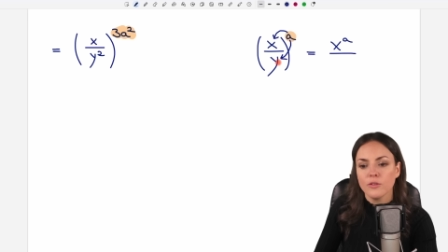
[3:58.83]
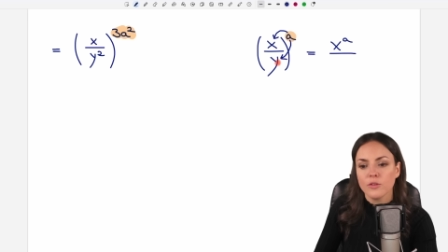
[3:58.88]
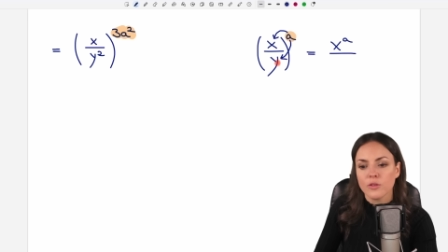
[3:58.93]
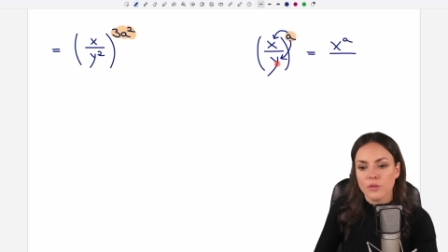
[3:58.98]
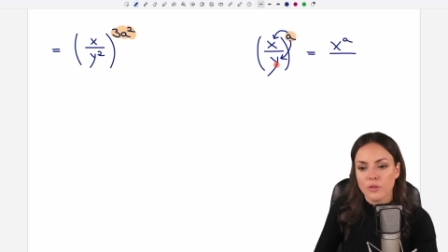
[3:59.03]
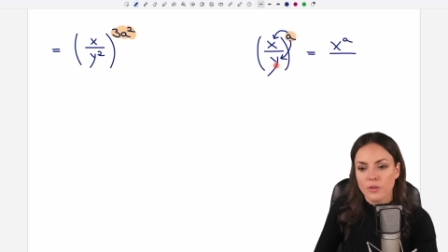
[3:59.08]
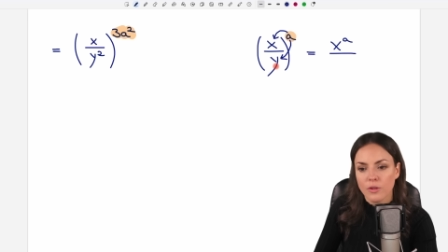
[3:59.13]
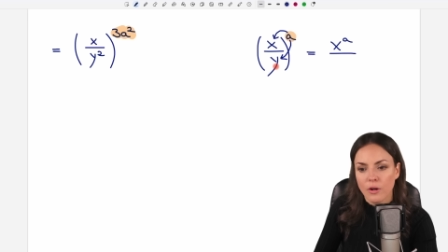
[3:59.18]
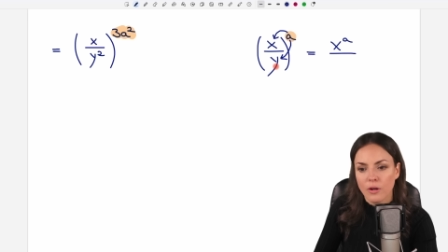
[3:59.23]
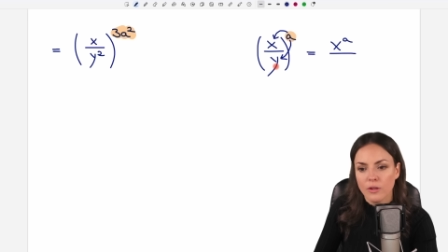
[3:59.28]
so
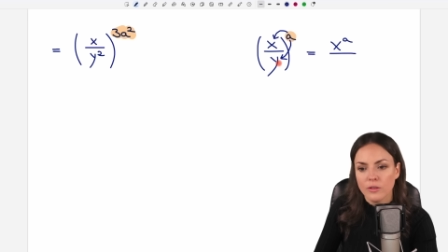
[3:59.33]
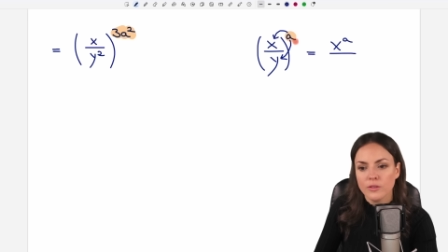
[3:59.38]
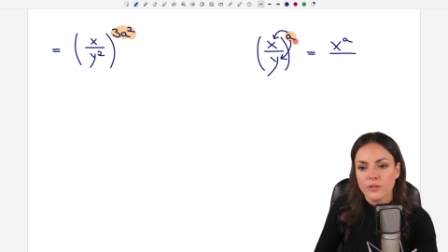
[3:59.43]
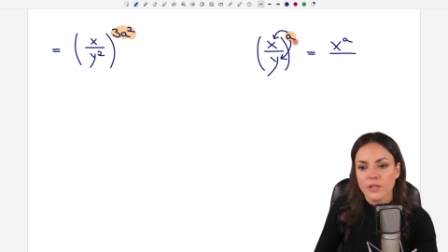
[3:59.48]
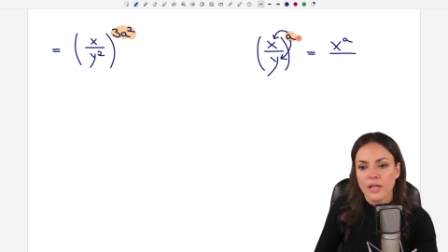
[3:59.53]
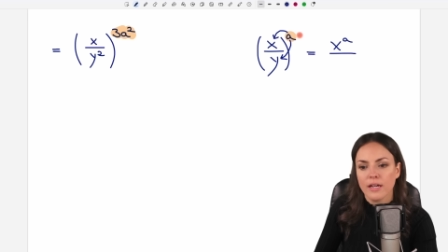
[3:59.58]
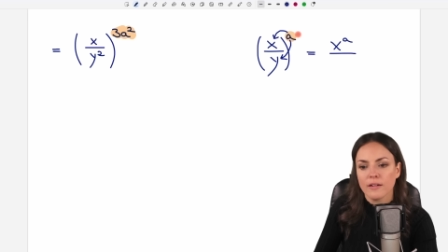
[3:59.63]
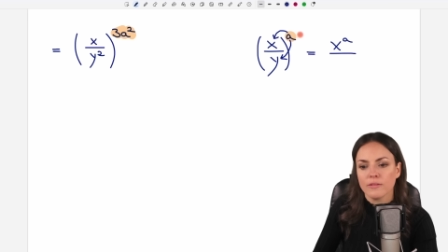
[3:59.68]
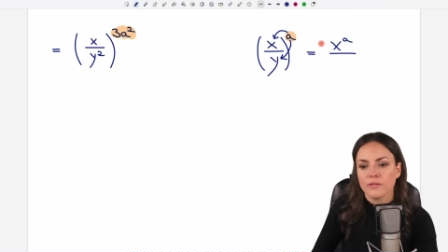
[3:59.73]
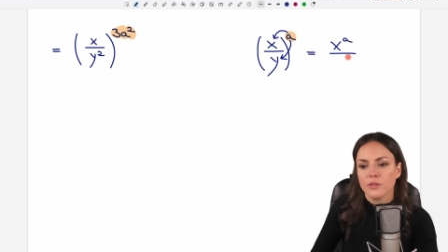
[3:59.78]
you also
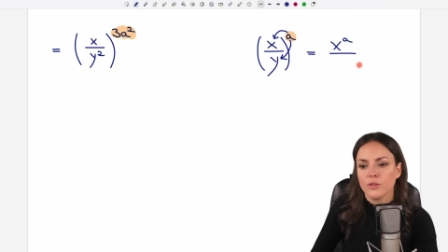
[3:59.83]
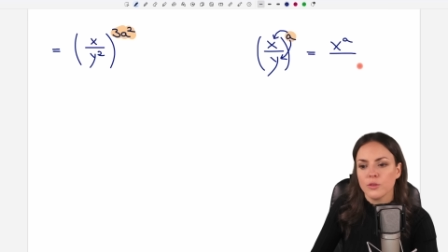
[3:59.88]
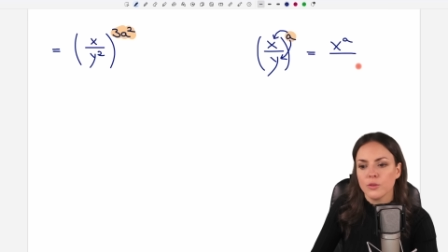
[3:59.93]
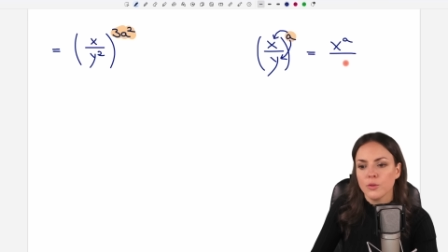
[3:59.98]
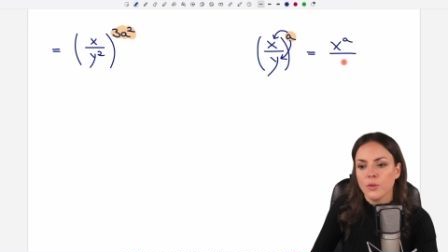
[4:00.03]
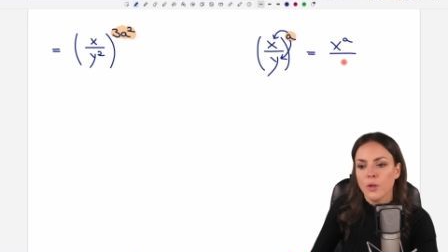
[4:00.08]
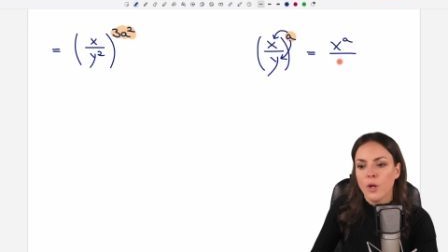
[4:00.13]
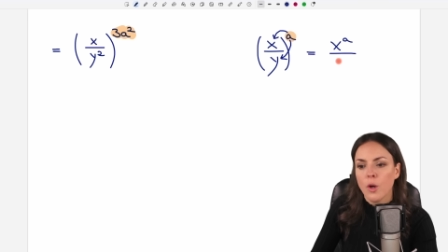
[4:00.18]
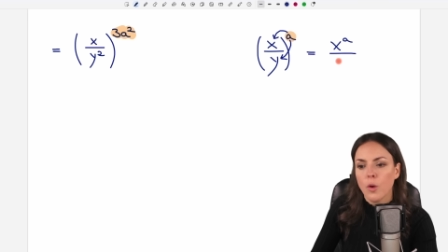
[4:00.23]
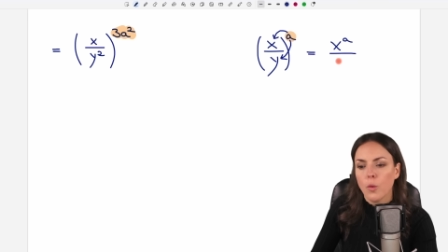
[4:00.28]
have to
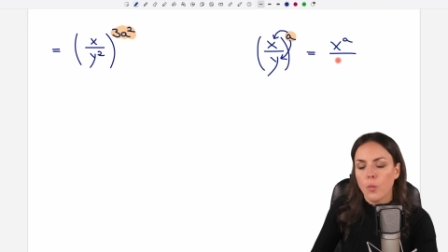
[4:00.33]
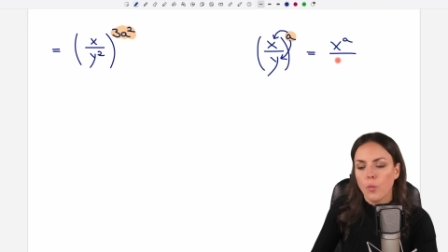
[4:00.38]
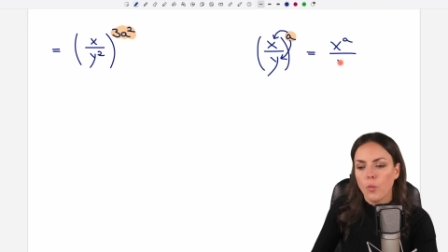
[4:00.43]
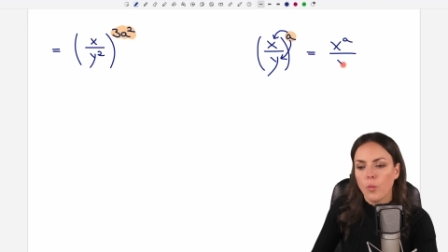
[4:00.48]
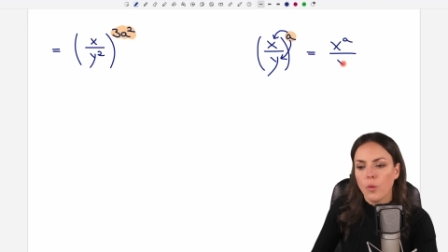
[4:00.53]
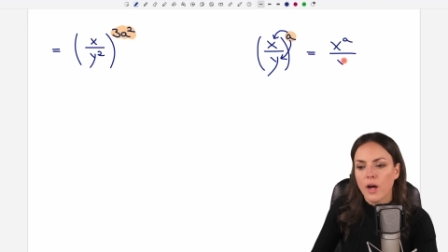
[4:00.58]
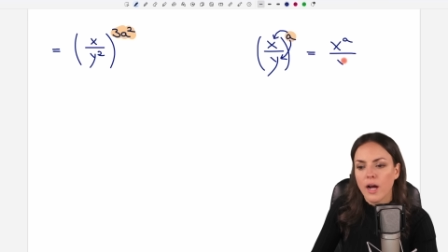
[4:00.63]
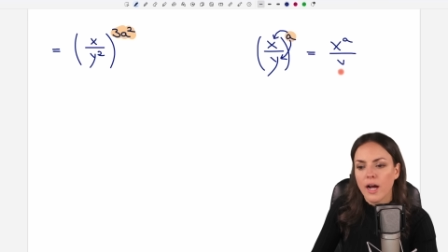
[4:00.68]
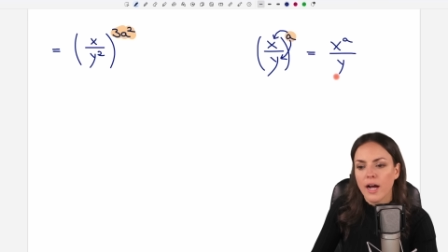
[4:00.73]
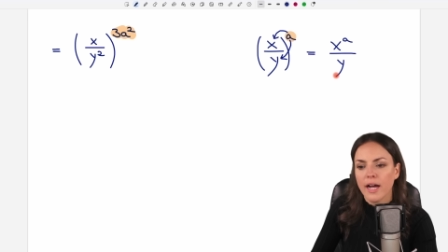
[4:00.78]
do
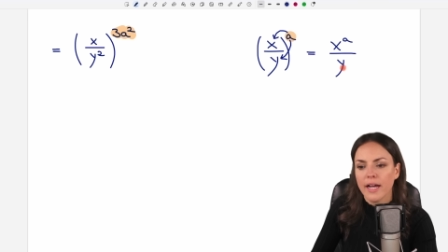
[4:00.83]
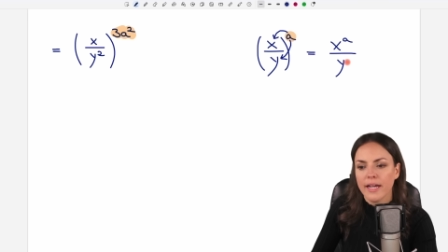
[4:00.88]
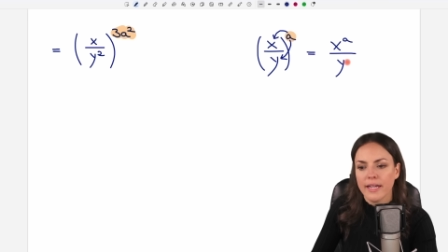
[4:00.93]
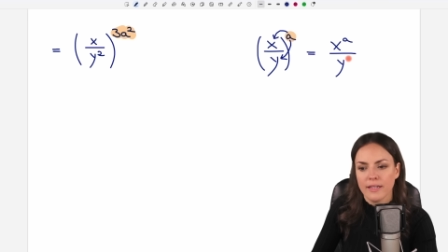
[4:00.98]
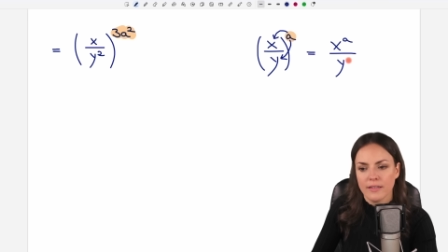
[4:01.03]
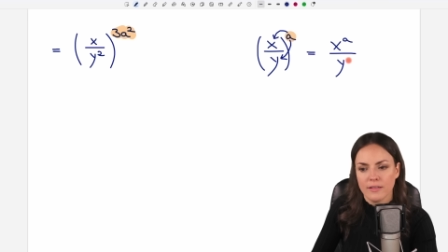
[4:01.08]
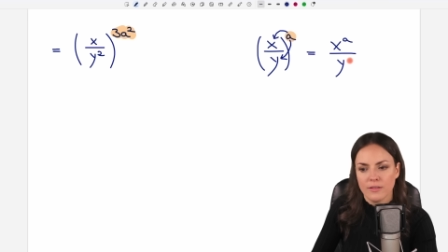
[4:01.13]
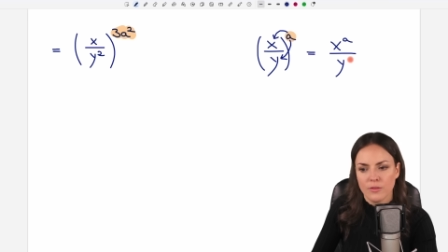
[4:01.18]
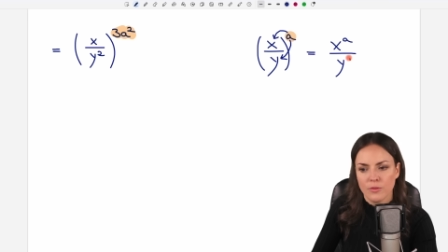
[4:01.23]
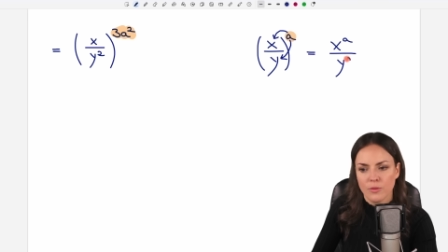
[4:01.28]

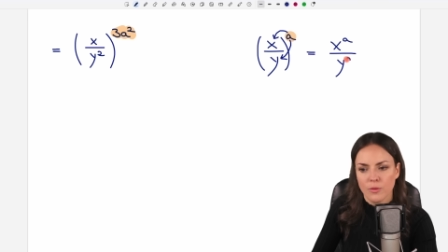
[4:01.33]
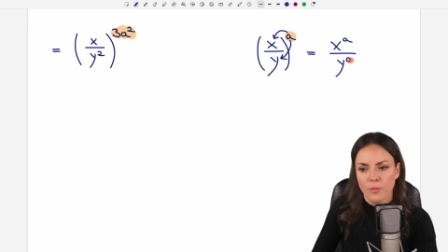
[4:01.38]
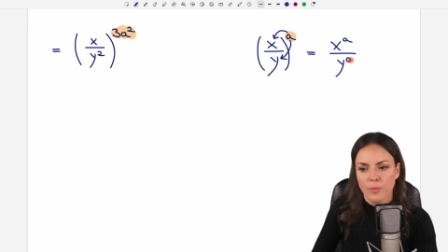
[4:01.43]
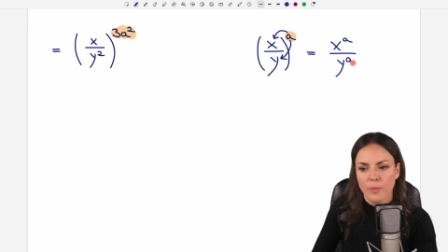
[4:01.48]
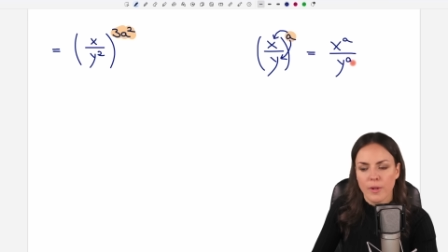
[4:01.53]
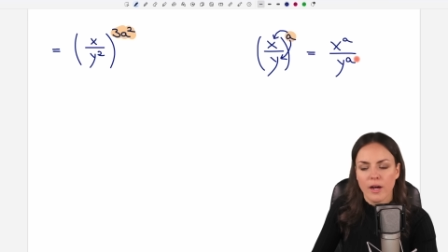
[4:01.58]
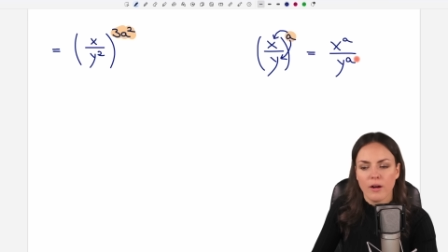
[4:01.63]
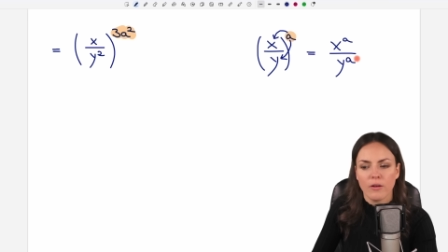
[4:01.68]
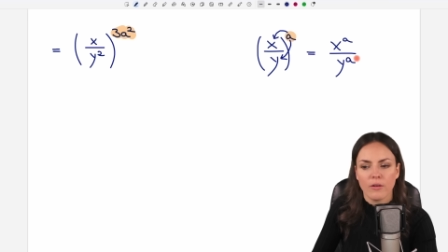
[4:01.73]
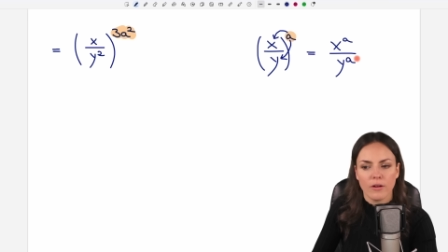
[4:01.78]
y to the
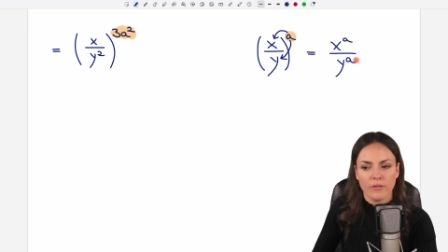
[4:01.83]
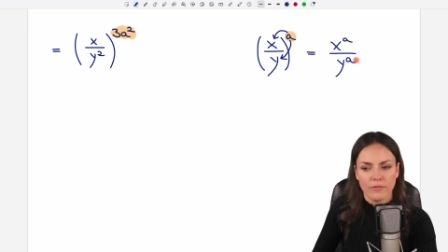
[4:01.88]
power